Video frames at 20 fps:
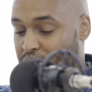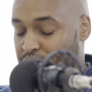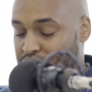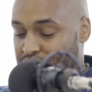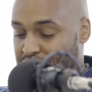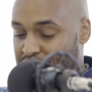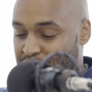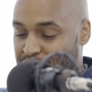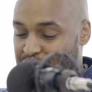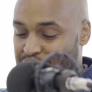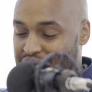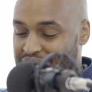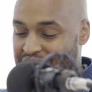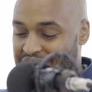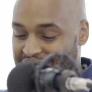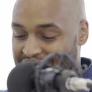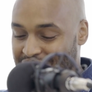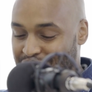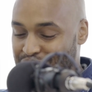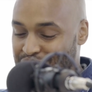I was
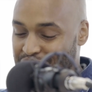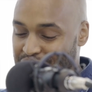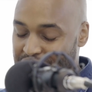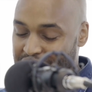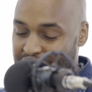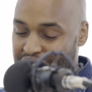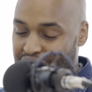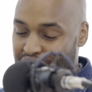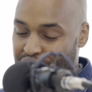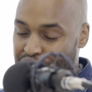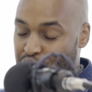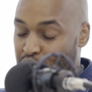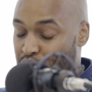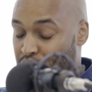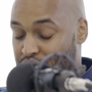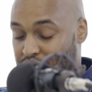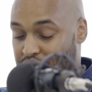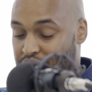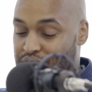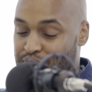also thinking that of
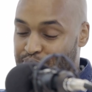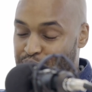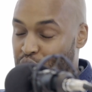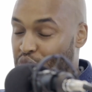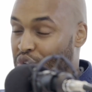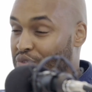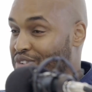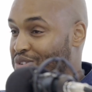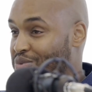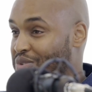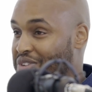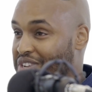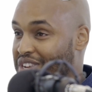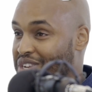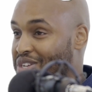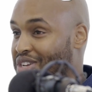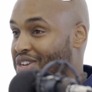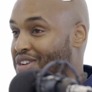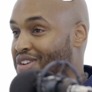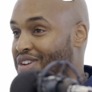course it's more of a
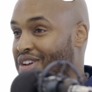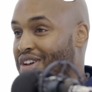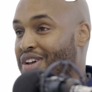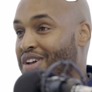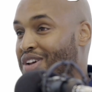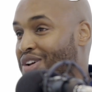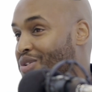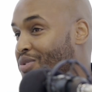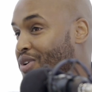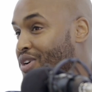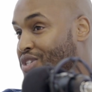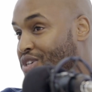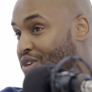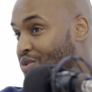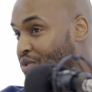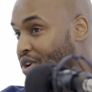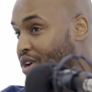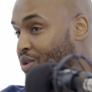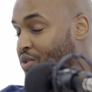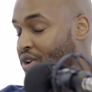strategic
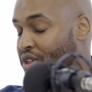question, right?